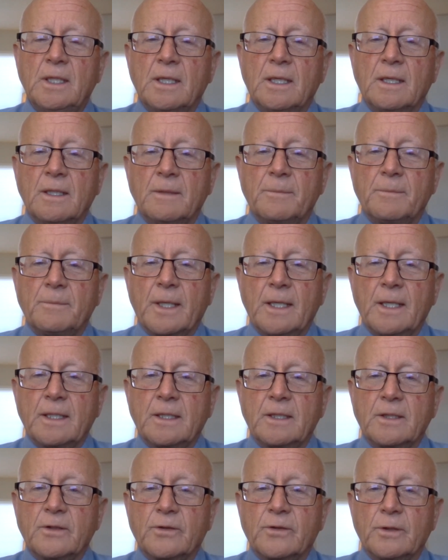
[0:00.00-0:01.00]
Uh, but I
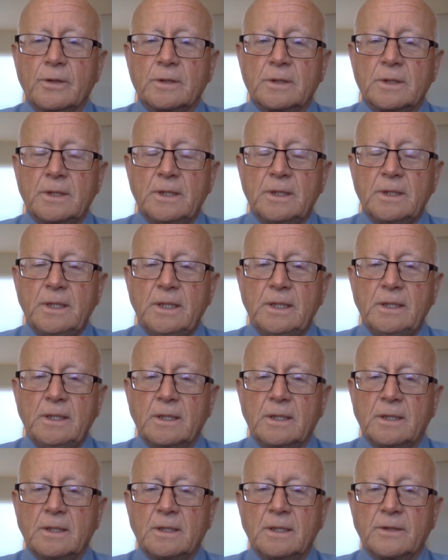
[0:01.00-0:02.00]
can
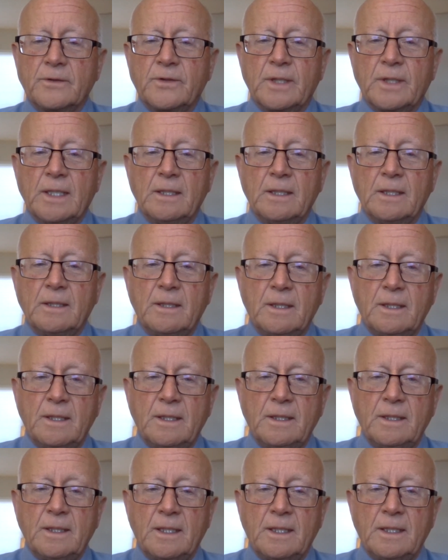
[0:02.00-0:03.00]
certainly uh, send a,
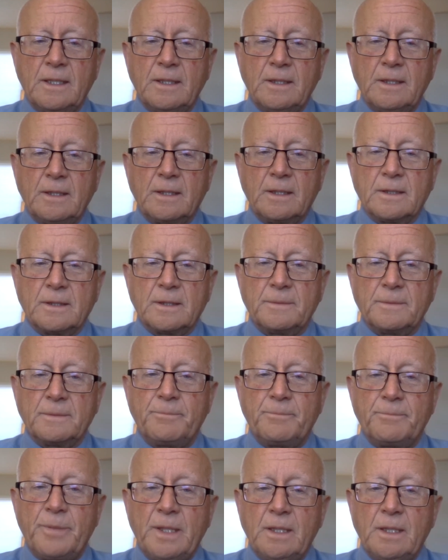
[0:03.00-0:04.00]
a uh,
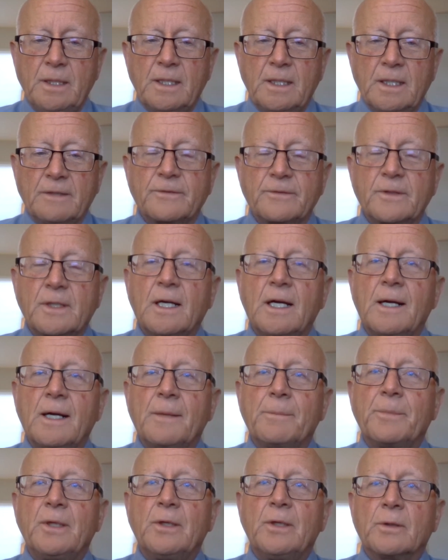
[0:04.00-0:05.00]
PDF
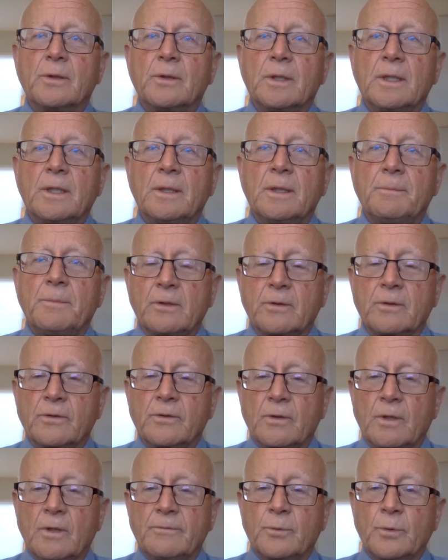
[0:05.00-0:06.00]
copy or a
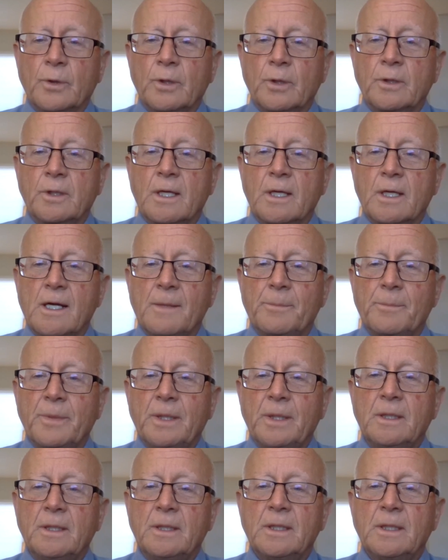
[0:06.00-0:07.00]
Microsoft Word
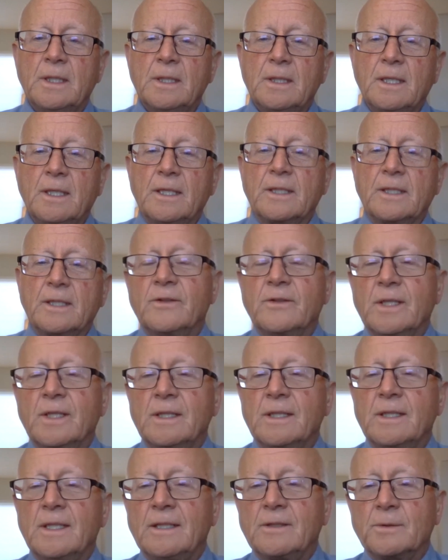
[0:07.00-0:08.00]
copy. I can
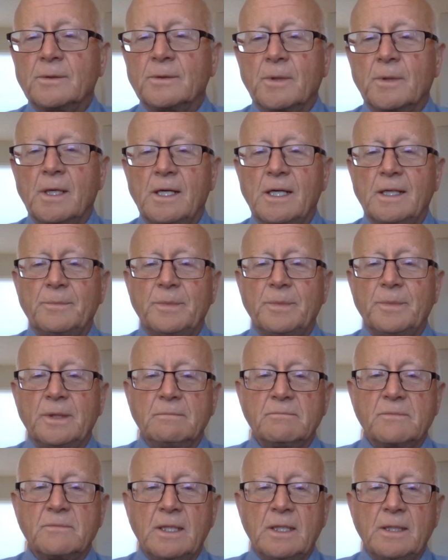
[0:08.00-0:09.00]
send that to Rob
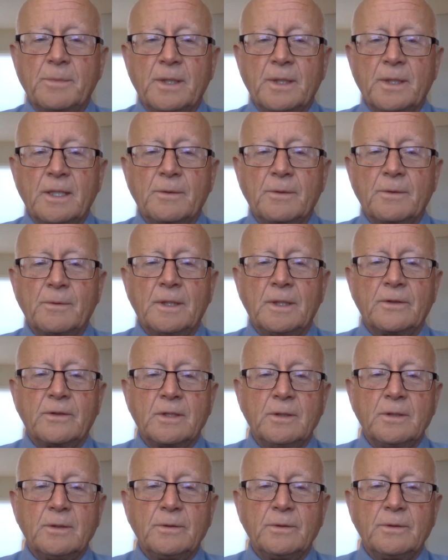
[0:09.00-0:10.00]
and anybody who wants to
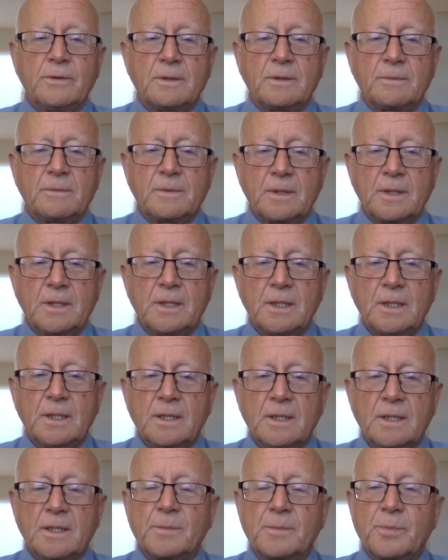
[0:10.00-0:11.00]
use it,
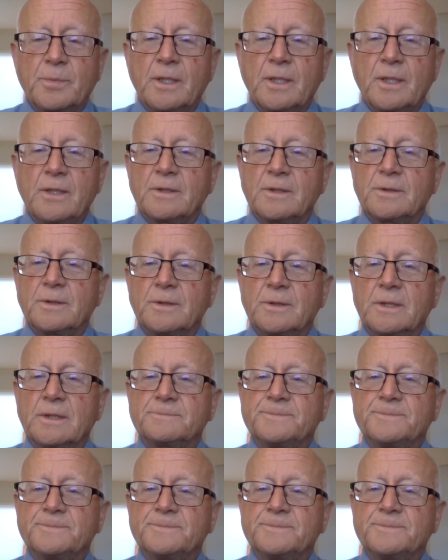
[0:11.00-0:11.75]
uh, praise the Lord.